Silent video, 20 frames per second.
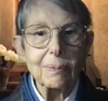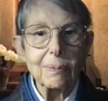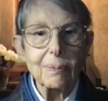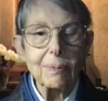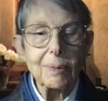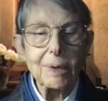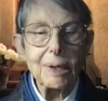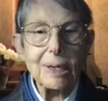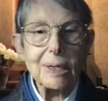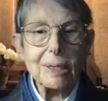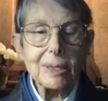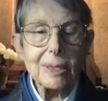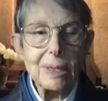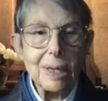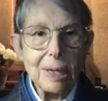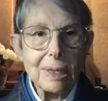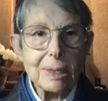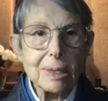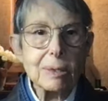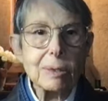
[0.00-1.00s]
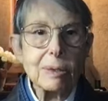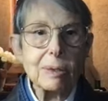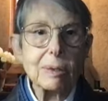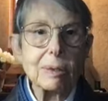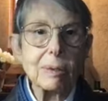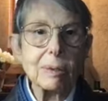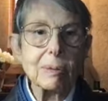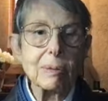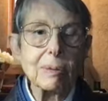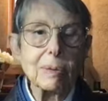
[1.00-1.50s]
because
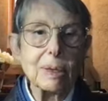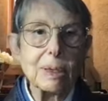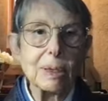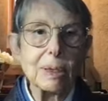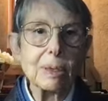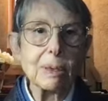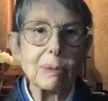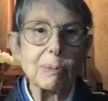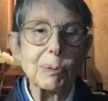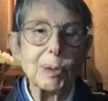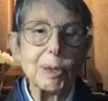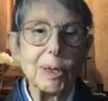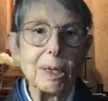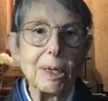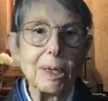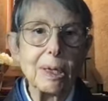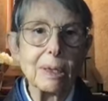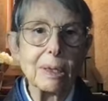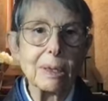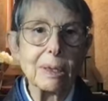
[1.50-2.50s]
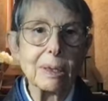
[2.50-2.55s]
that's what is liberating.